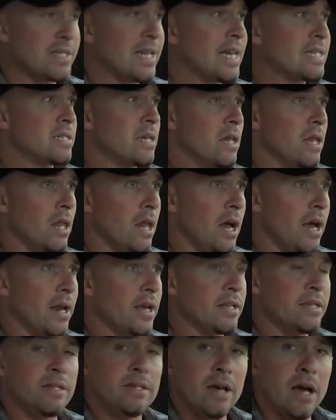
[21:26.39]
That's a lot
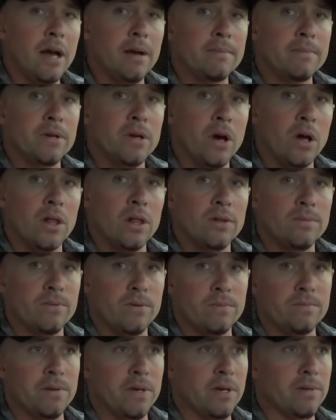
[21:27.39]
of dumb,
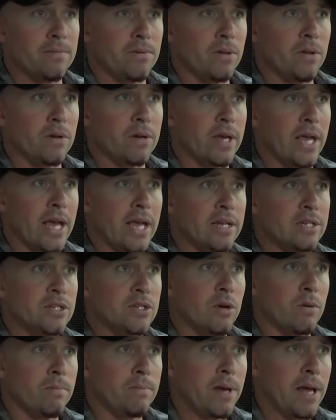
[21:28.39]
gullible people, okay?
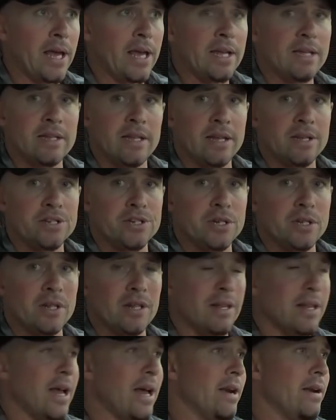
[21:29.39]
So pay attention to
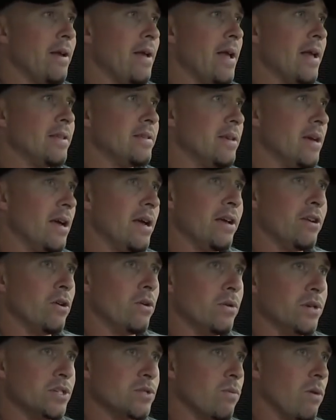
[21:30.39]
that and
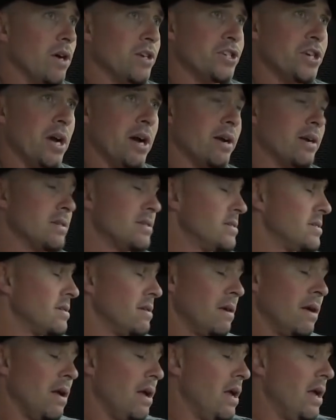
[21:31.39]
always watch out. It's
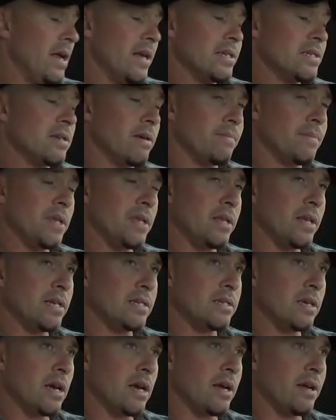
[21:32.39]
something
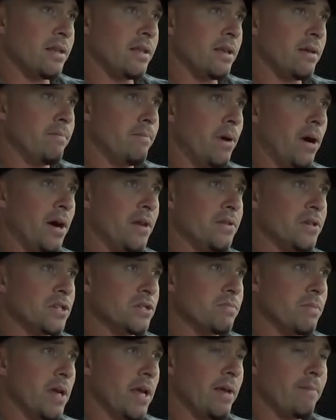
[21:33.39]
that it
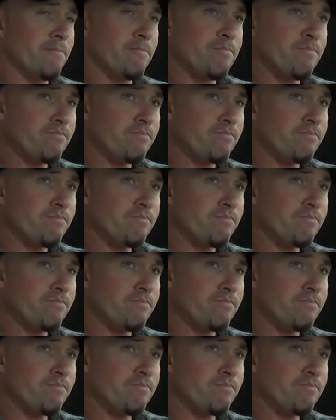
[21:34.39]
bothers me.